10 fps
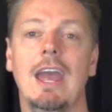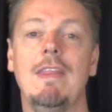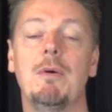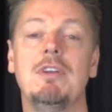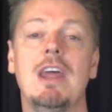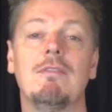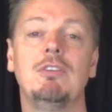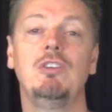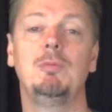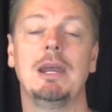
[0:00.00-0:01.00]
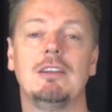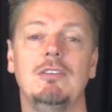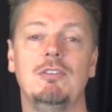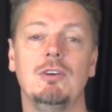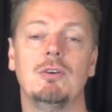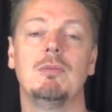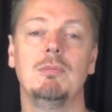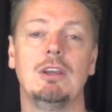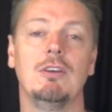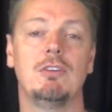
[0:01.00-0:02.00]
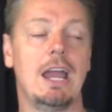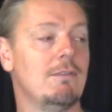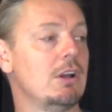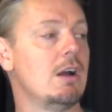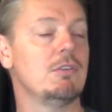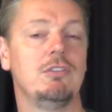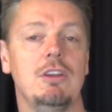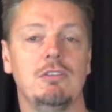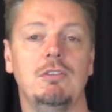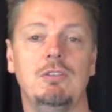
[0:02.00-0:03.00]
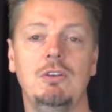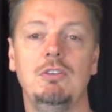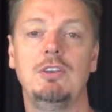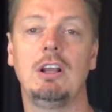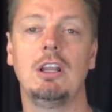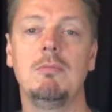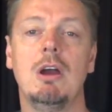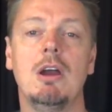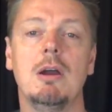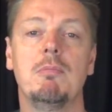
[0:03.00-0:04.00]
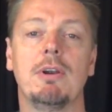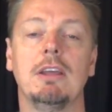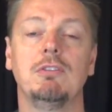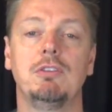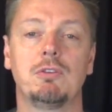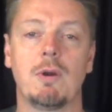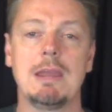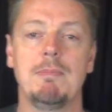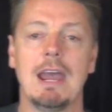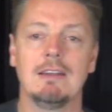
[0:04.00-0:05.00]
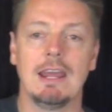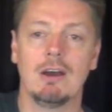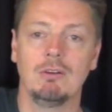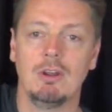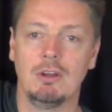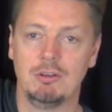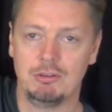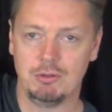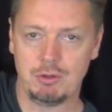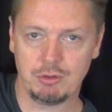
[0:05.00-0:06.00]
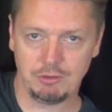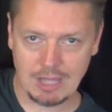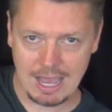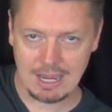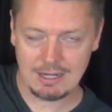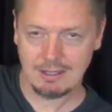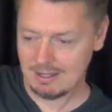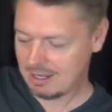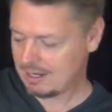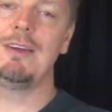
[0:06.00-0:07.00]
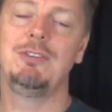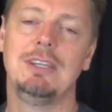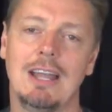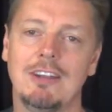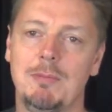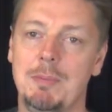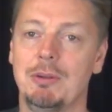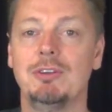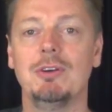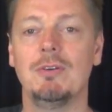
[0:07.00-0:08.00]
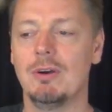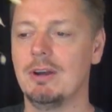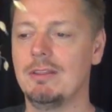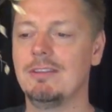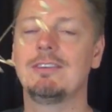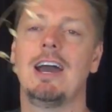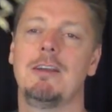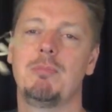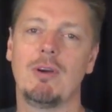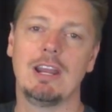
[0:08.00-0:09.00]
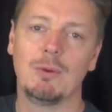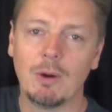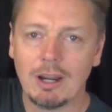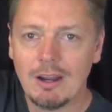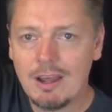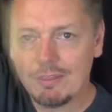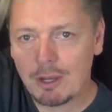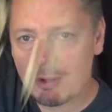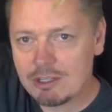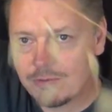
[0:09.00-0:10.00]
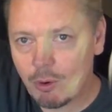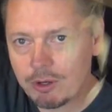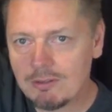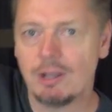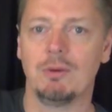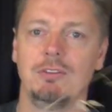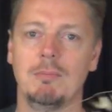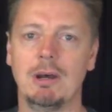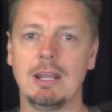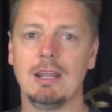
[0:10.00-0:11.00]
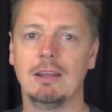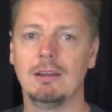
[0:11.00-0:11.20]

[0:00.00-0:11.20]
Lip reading: And they would never suspect it's you because you're having a conversation. As soon as you tickle them, bring it straight back down to your side. I've seen lots of people do this kind of prank where they reach forward and tickle somebody